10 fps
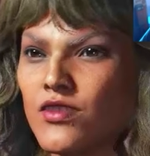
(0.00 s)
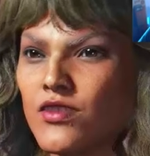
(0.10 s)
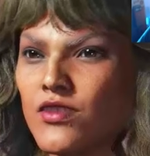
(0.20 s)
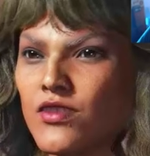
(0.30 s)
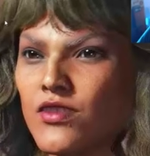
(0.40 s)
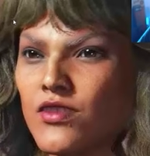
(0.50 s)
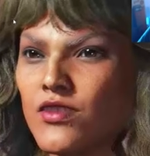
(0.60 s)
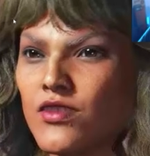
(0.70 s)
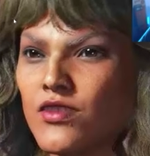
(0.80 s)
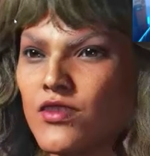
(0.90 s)

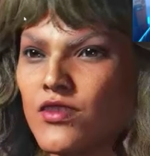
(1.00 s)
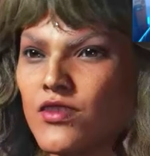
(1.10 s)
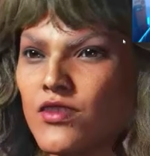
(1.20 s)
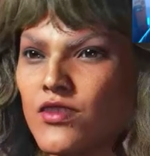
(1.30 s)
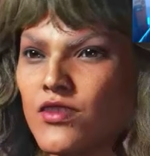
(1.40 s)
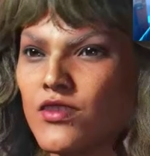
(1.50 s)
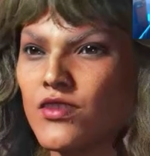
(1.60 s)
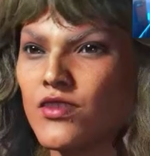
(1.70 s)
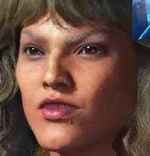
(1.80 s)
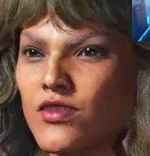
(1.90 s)

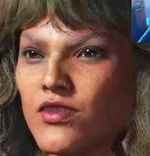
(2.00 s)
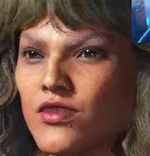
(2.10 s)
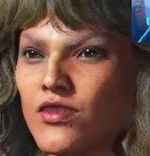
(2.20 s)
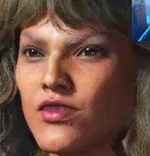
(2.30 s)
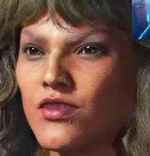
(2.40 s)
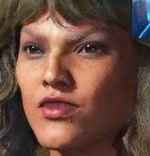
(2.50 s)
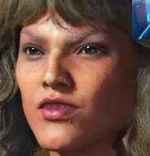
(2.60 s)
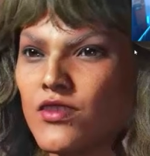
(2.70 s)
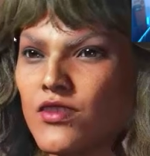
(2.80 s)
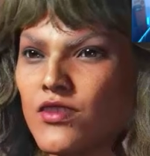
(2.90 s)

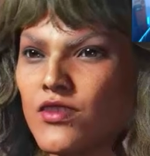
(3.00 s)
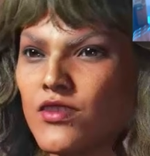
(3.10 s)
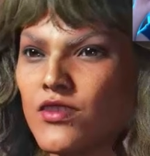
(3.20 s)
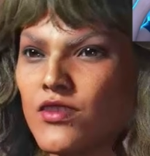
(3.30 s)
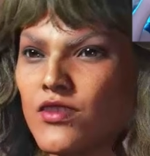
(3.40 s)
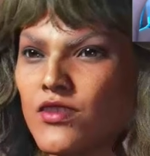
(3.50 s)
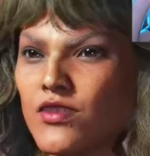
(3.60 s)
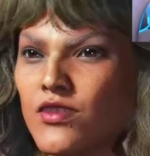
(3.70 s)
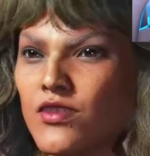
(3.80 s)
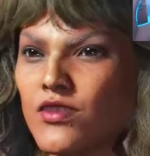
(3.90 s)

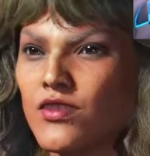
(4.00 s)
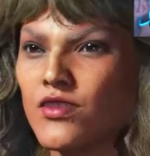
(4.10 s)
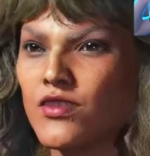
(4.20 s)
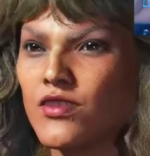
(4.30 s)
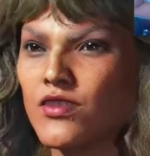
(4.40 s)
(silent)